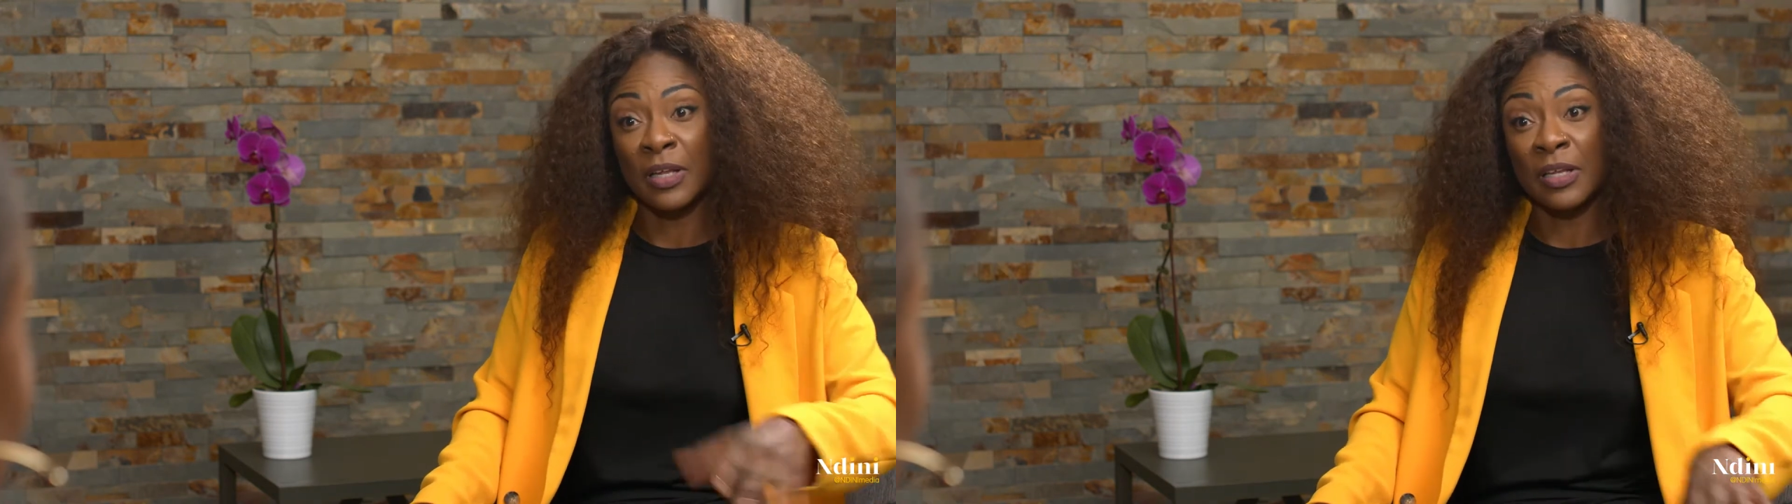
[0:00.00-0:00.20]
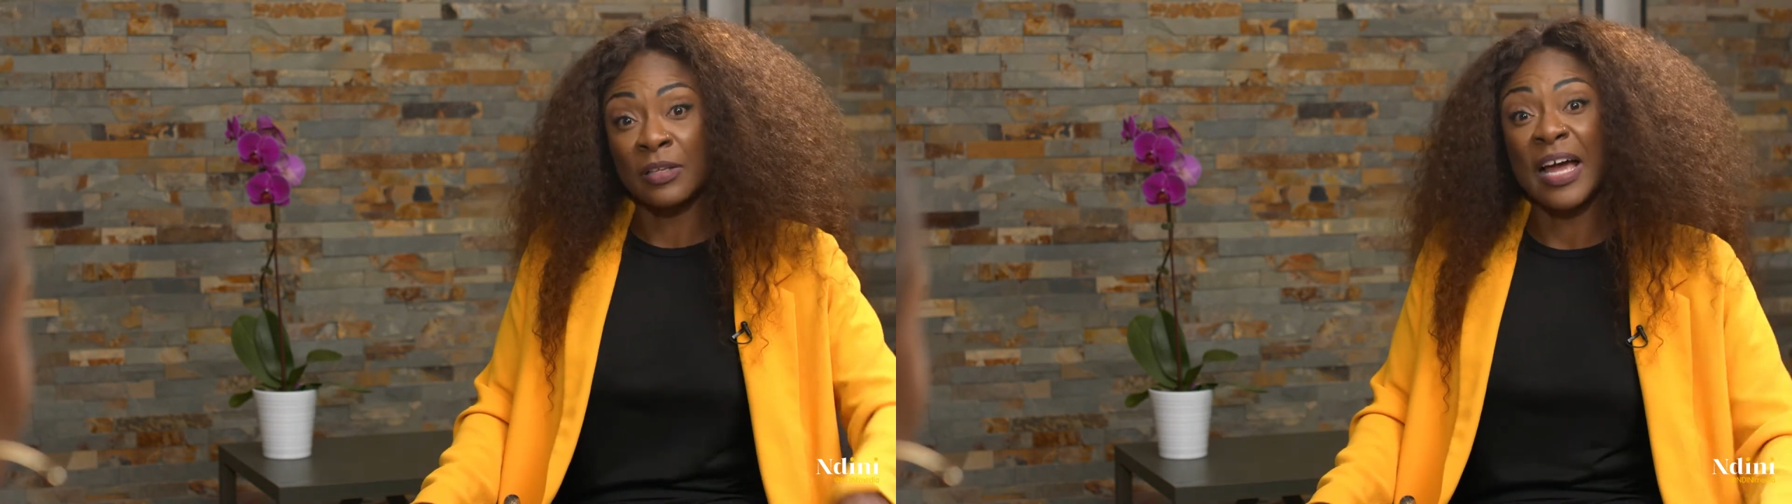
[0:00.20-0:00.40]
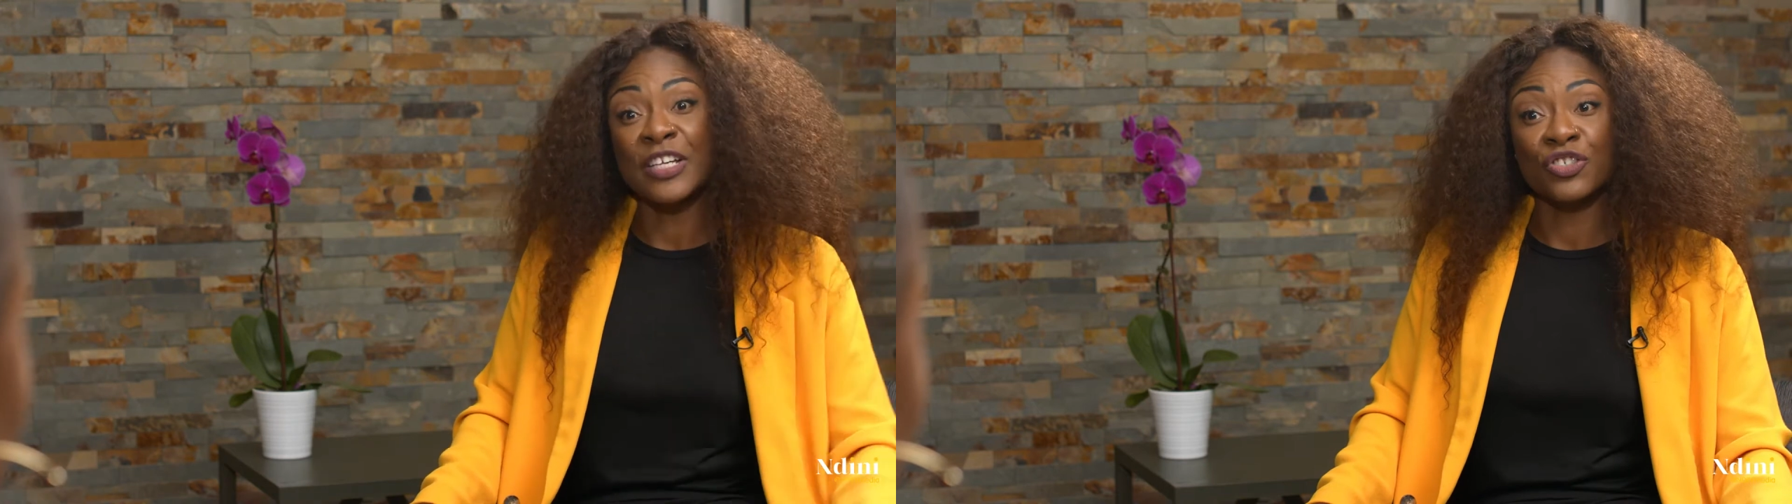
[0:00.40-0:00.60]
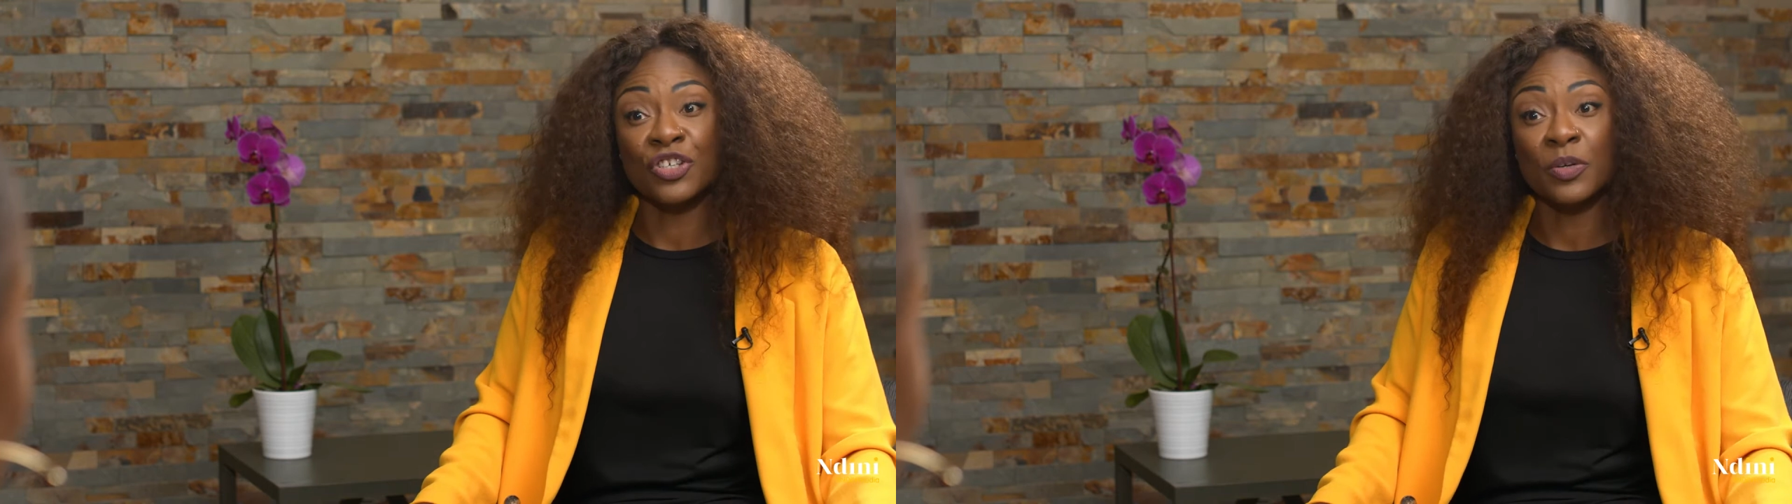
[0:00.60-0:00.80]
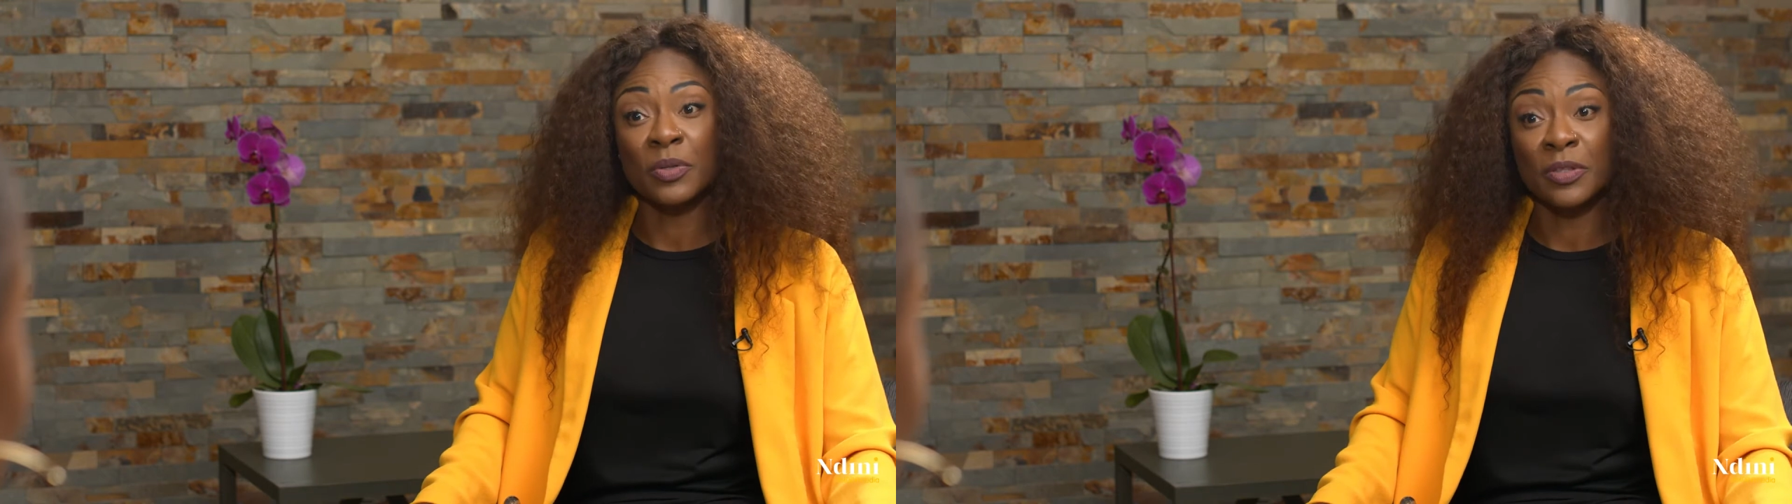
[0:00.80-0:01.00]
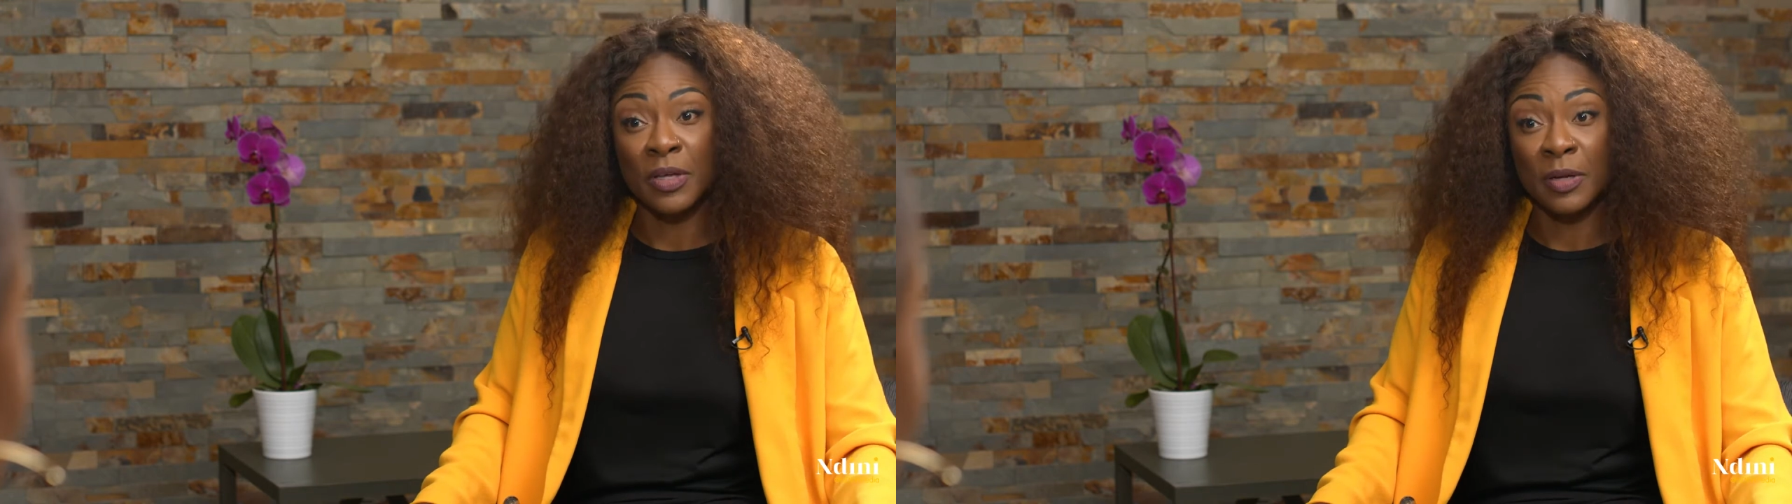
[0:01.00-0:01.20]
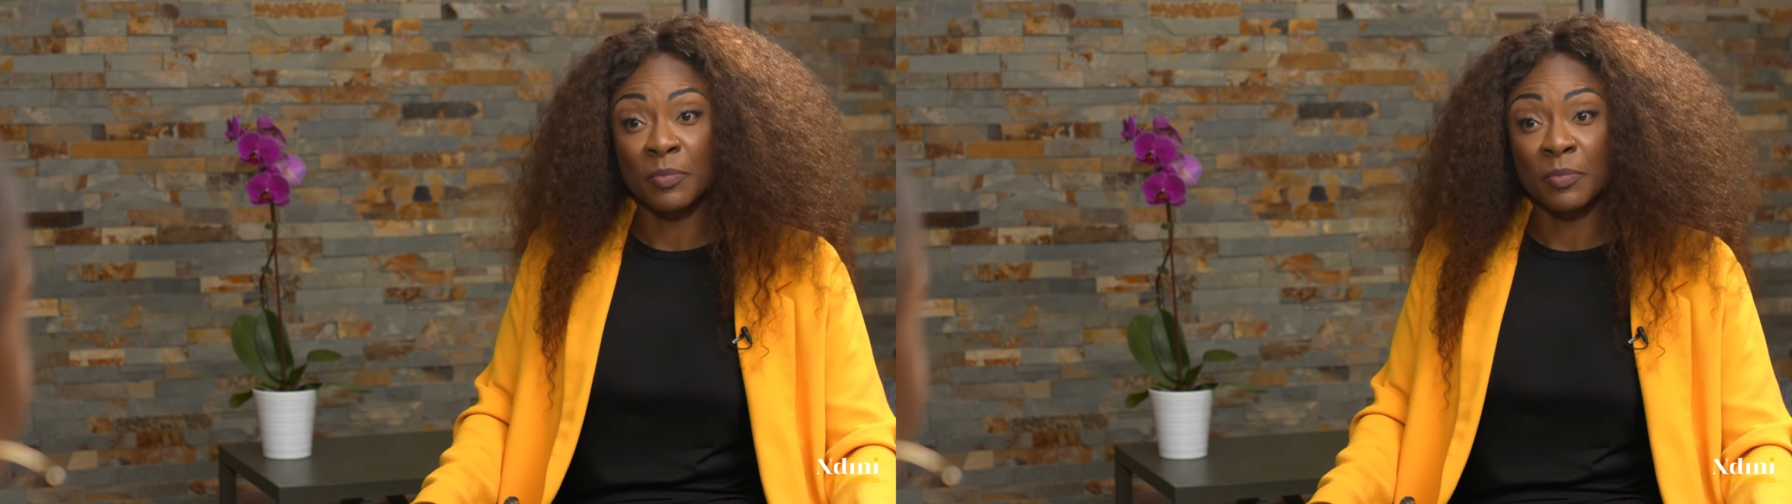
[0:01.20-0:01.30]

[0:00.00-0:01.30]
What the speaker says: last year with